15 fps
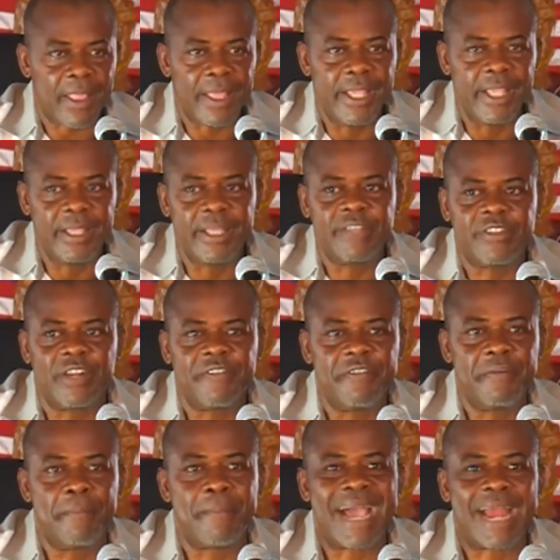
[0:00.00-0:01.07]

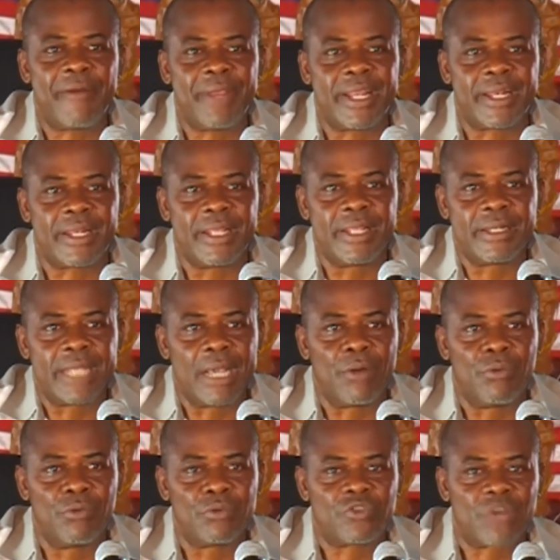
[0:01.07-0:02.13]
even marrying their
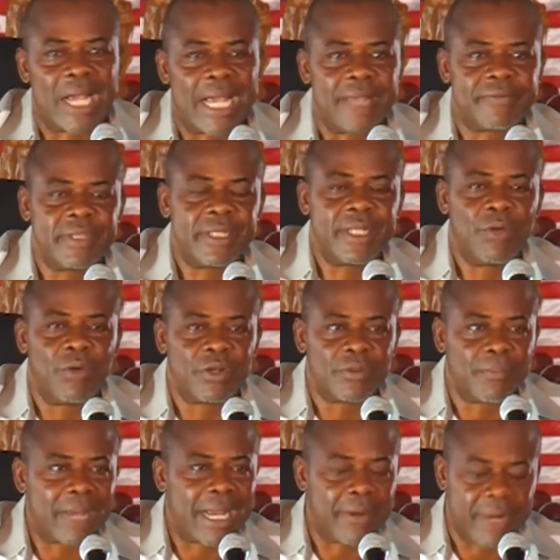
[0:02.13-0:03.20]
own tribes, they want
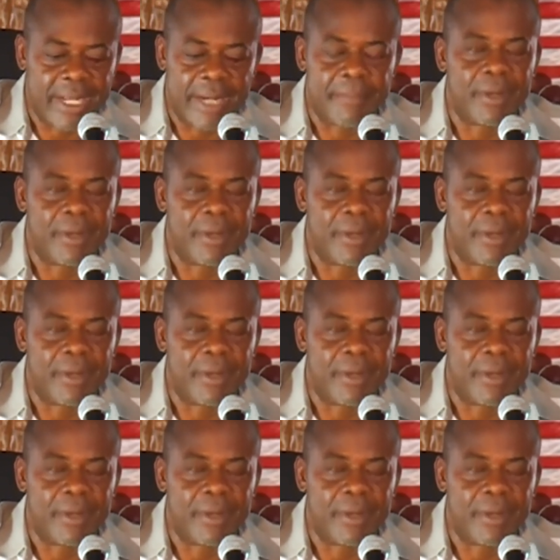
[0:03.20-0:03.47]
to marry an